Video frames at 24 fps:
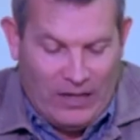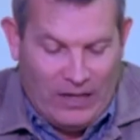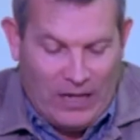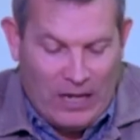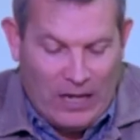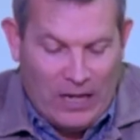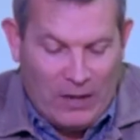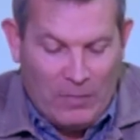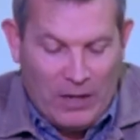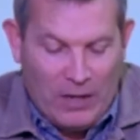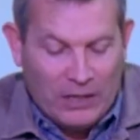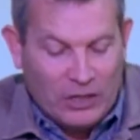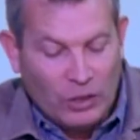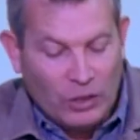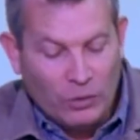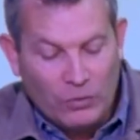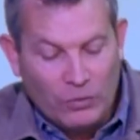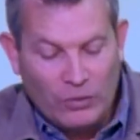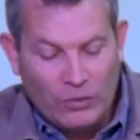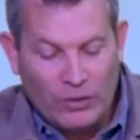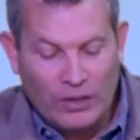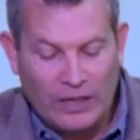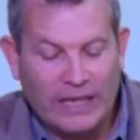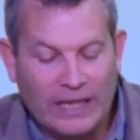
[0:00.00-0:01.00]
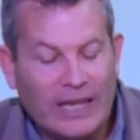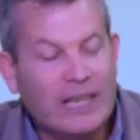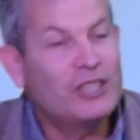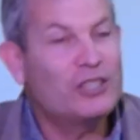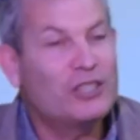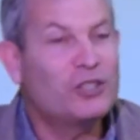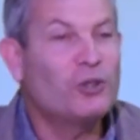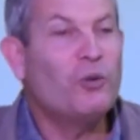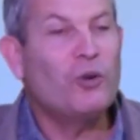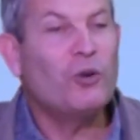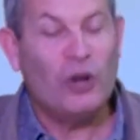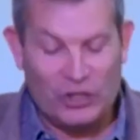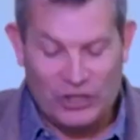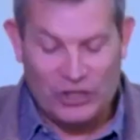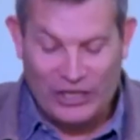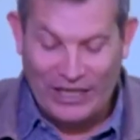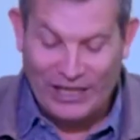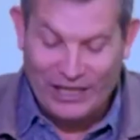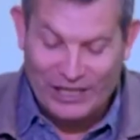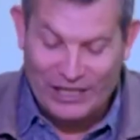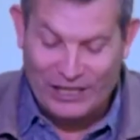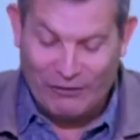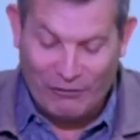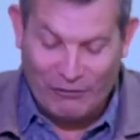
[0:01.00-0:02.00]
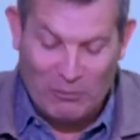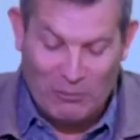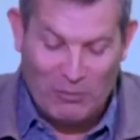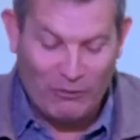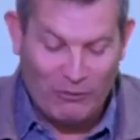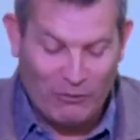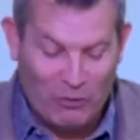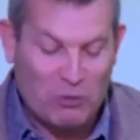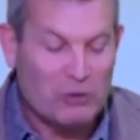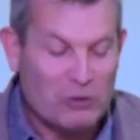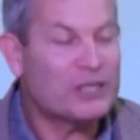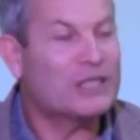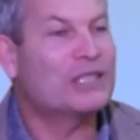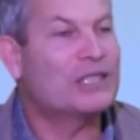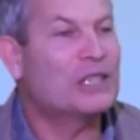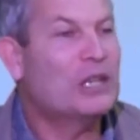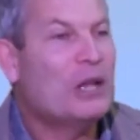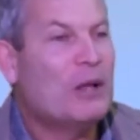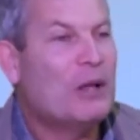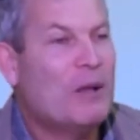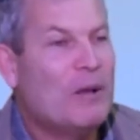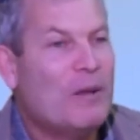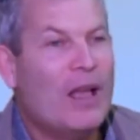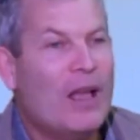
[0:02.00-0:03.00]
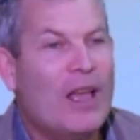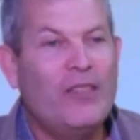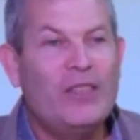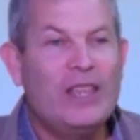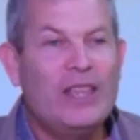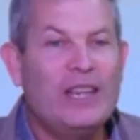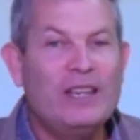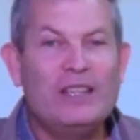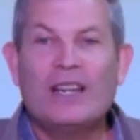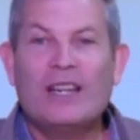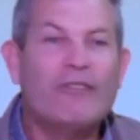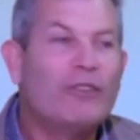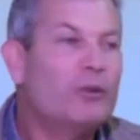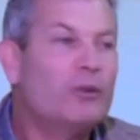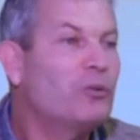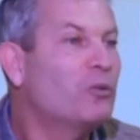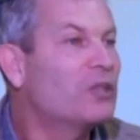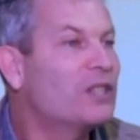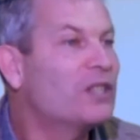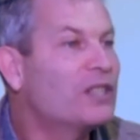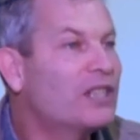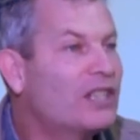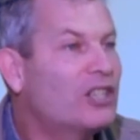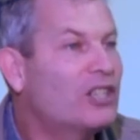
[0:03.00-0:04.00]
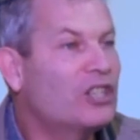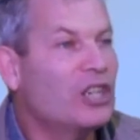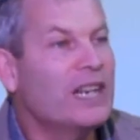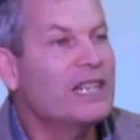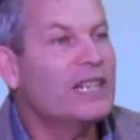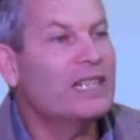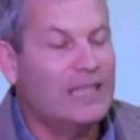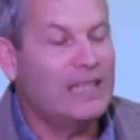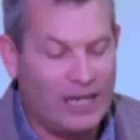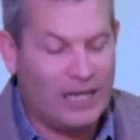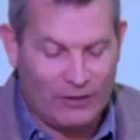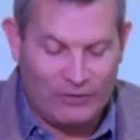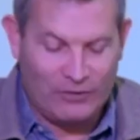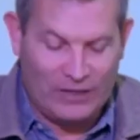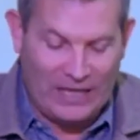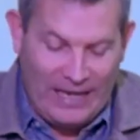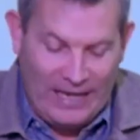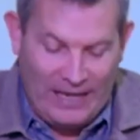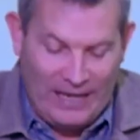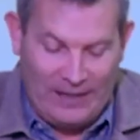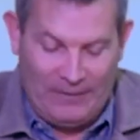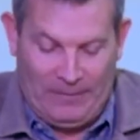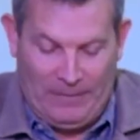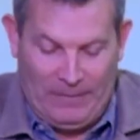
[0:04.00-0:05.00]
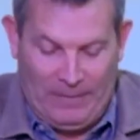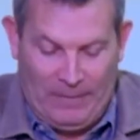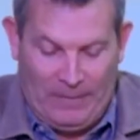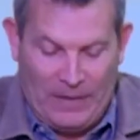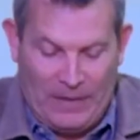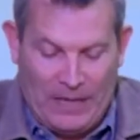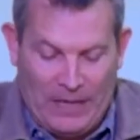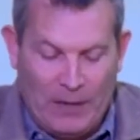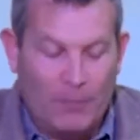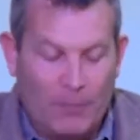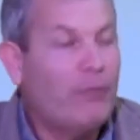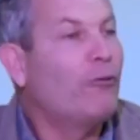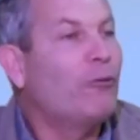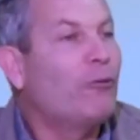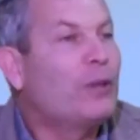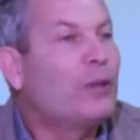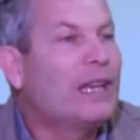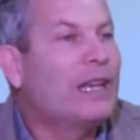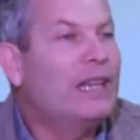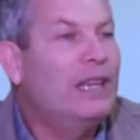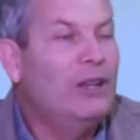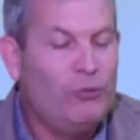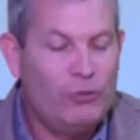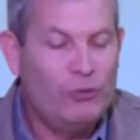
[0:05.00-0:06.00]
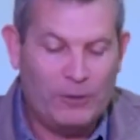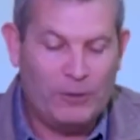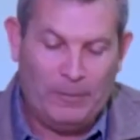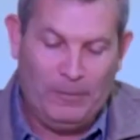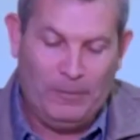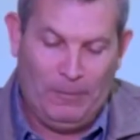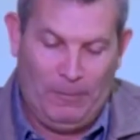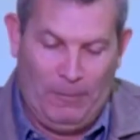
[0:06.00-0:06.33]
Until King Saul got jealous of him, of course, and then David was chased out of town before they killed him.